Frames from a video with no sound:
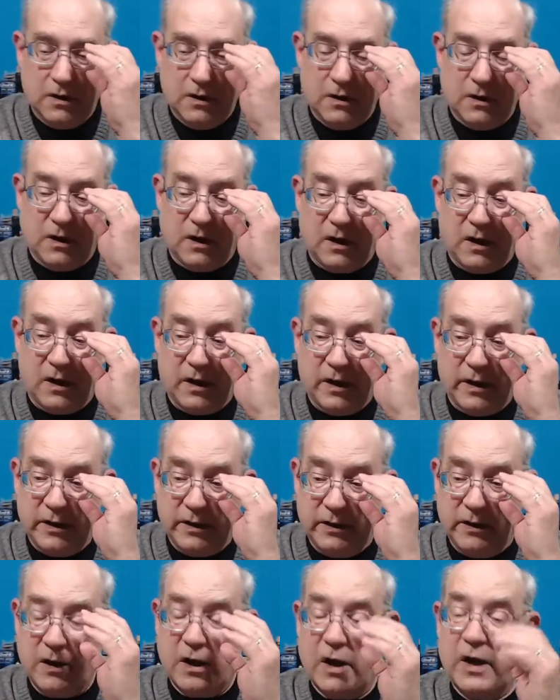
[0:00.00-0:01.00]

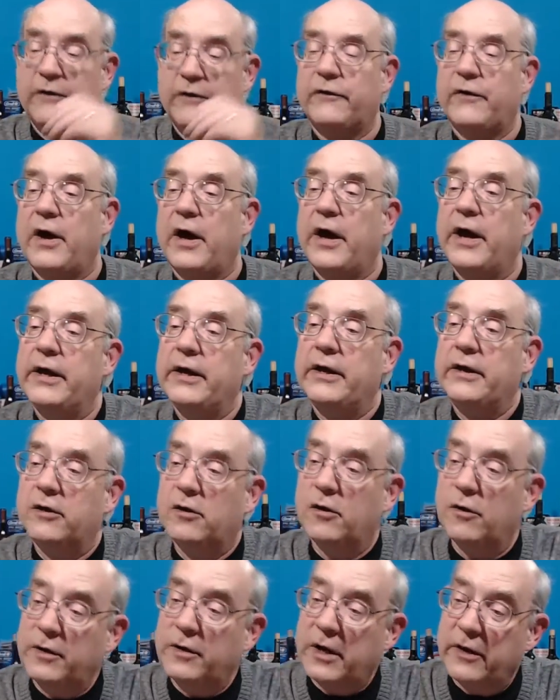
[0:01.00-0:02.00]
Not if I
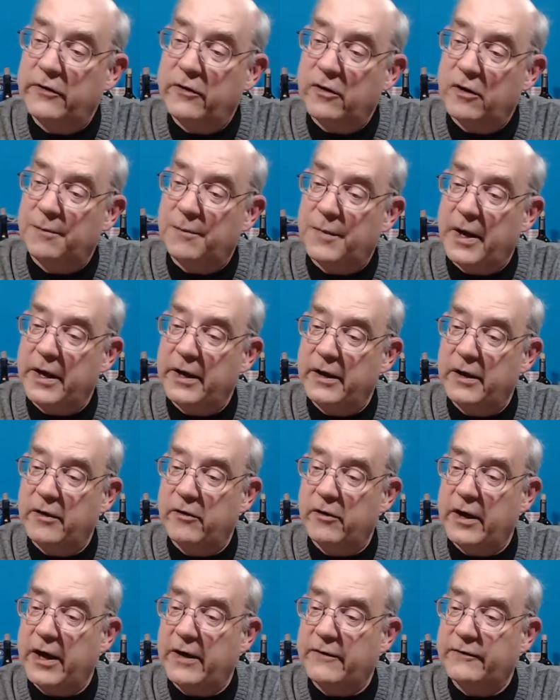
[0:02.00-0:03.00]
go down there and buy another
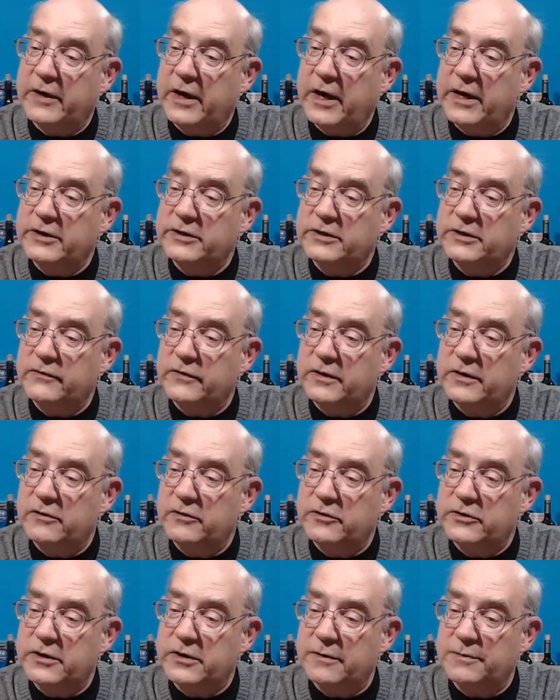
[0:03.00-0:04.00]
half case of it or
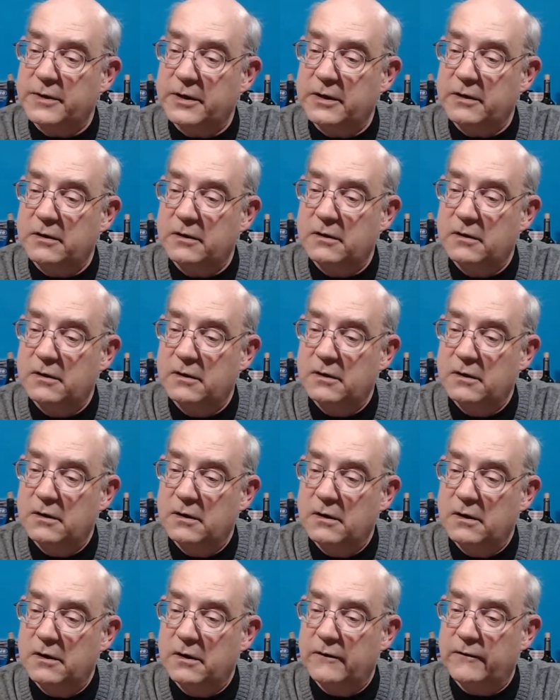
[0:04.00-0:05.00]
something,
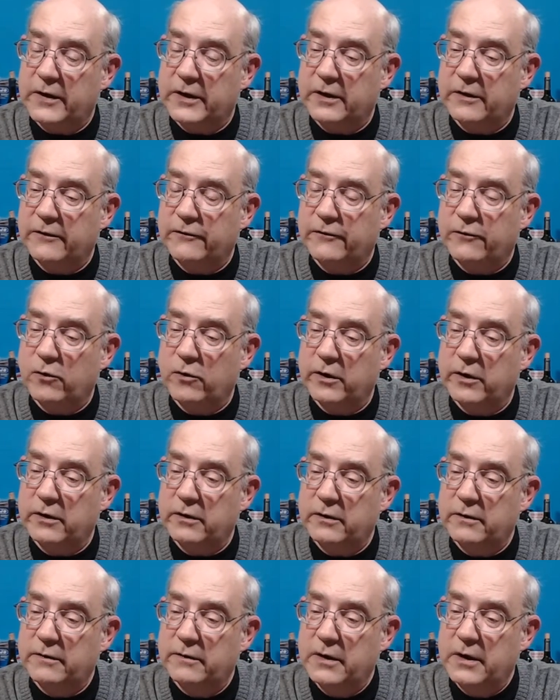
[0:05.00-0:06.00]
if I can afford it.
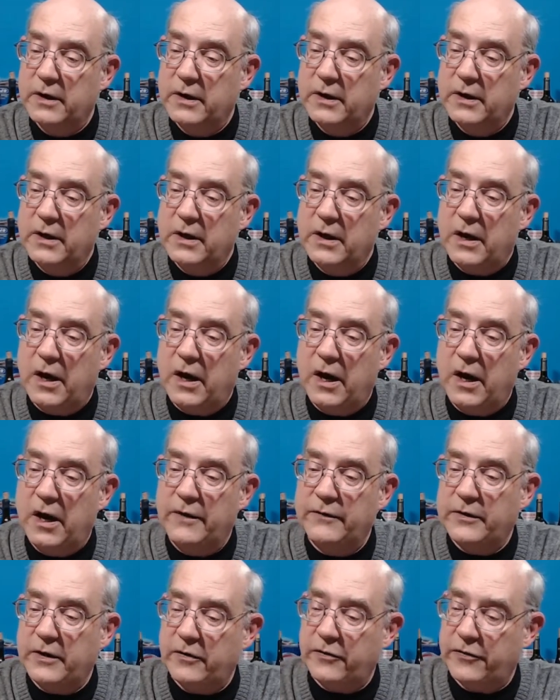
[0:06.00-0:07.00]
The
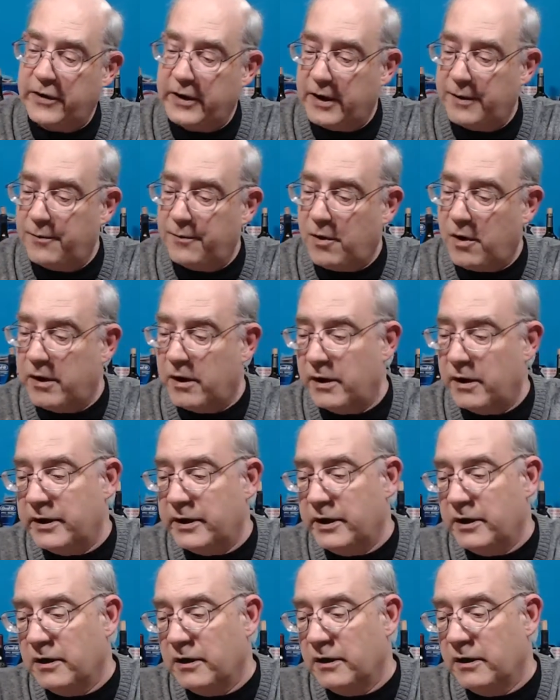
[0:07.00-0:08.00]
other thing I bought on
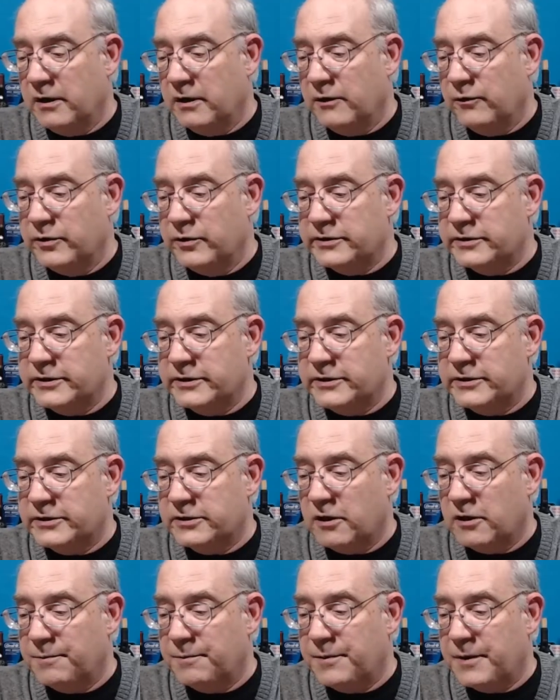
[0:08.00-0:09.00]
here was the
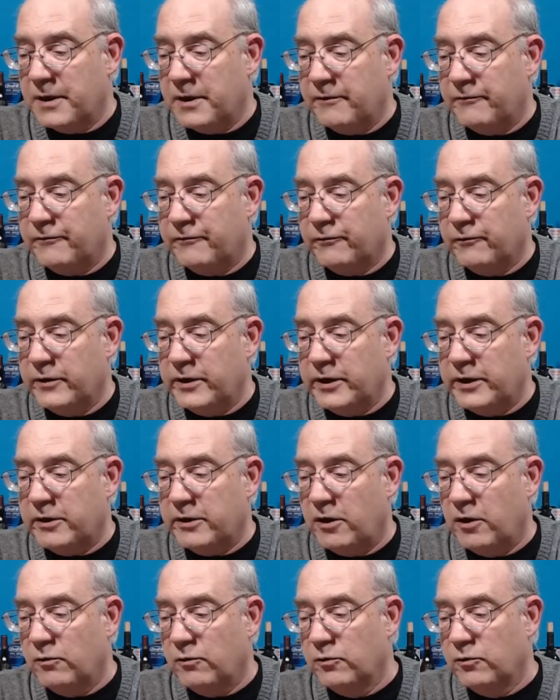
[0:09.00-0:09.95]
Scarpetta Fricco